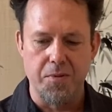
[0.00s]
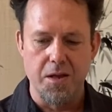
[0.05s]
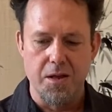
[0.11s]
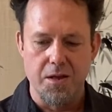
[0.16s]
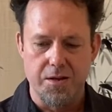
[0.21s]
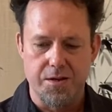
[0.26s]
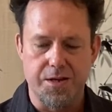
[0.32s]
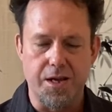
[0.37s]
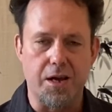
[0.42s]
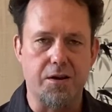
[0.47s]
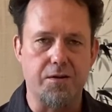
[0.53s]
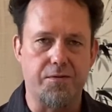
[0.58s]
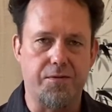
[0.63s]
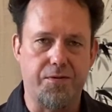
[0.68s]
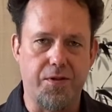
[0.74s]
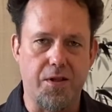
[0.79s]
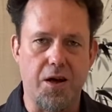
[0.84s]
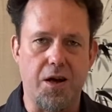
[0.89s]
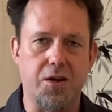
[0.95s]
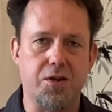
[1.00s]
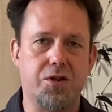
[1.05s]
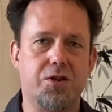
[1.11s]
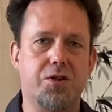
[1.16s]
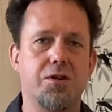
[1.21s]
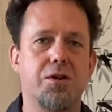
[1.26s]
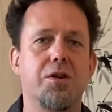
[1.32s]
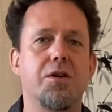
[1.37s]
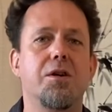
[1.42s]
second
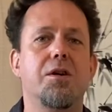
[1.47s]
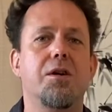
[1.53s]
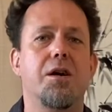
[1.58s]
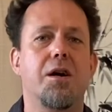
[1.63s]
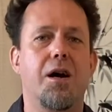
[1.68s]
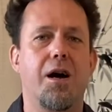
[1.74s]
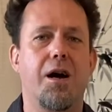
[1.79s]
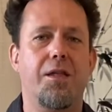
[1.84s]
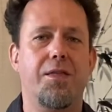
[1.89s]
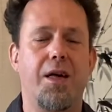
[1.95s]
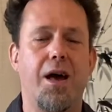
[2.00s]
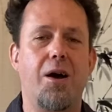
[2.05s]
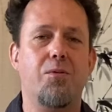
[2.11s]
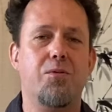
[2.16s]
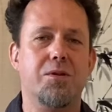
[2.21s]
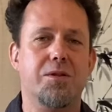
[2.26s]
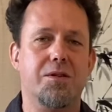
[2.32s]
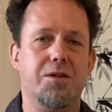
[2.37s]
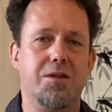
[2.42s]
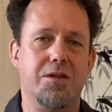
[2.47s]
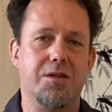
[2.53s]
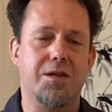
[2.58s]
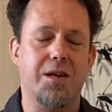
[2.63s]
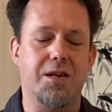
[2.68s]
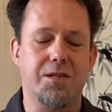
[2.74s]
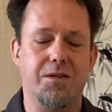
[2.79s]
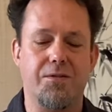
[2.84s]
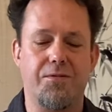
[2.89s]
flush, that was the
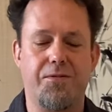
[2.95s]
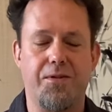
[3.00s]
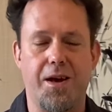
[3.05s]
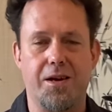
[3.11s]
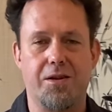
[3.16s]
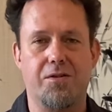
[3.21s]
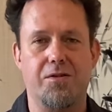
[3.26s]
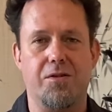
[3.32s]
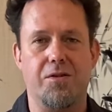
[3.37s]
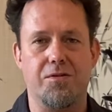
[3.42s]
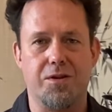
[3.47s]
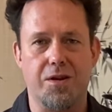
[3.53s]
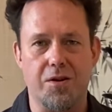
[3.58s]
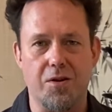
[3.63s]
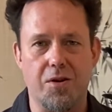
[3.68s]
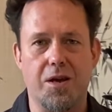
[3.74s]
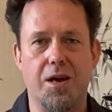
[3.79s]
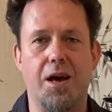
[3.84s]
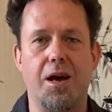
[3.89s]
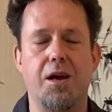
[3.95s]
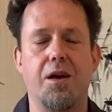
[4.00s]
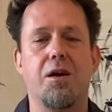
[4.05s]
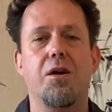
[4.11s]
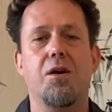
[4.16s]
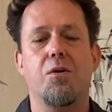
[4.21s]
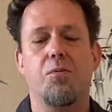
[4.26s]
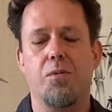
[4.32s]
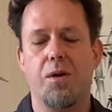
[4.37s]
decisive factor. I was like, okay,
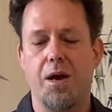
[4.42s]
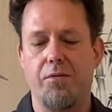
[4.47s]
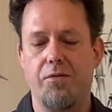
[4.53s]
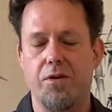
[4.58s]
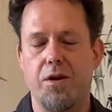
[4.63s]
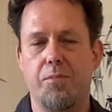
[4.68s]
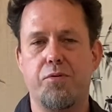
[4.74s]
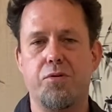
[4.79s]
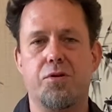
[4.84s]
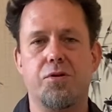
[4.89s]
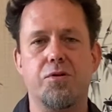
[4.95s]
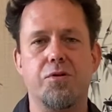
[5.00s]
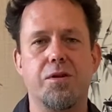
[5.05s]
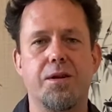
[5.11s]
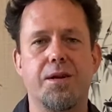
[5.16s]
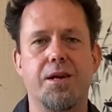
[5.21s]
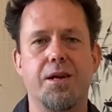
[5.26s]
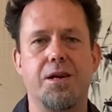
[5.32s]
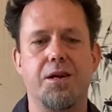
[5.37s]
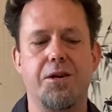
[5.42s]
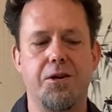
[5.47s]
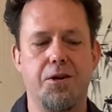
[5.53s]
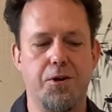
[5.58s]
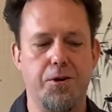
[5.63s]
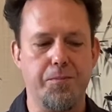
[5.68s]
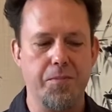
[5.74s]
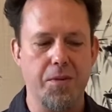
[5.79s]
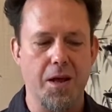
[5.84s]
we have an opportunity
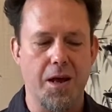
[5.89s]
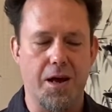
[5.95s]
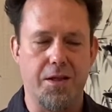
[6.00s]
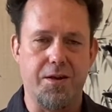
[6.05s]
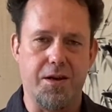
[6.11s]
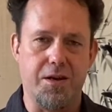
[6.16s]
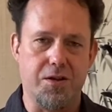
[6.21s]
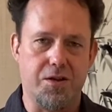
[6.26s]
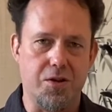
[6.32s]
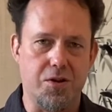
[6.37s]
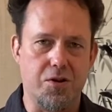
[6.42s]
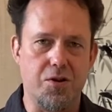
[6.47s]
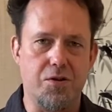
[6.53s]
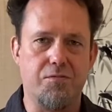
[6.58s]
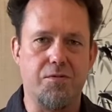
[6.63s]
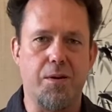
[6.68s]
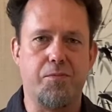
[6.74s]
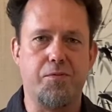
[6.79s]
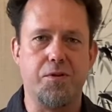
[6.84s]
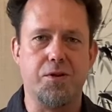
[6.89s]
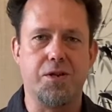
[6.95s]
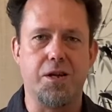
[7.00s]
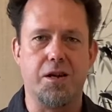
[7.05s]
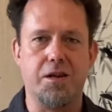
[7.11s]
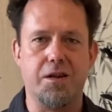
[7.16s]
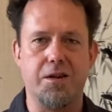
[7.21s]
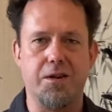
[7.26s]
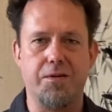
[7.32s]
here. I think it's a good
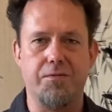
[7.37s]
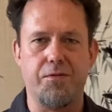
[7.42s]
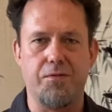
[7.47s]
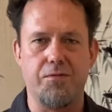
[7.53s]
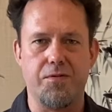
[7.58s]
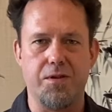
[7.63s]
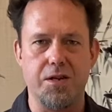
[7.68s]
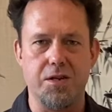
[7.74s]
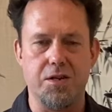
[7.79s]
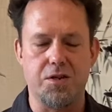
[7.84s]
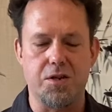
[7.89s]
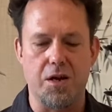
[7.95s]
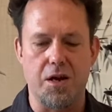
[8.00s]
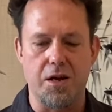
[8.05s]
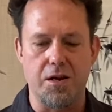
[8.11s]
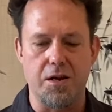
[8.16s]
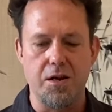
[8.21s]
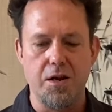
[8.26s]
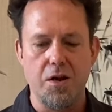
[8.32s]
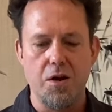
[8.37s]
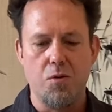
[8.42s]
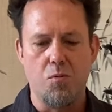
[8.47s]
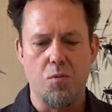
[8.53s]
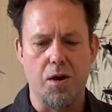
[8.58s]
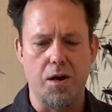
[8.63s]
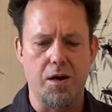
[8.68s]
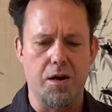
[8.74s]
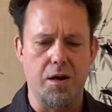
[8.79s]
representative of Lishan.
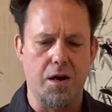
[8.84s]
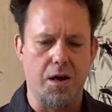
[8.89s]
When,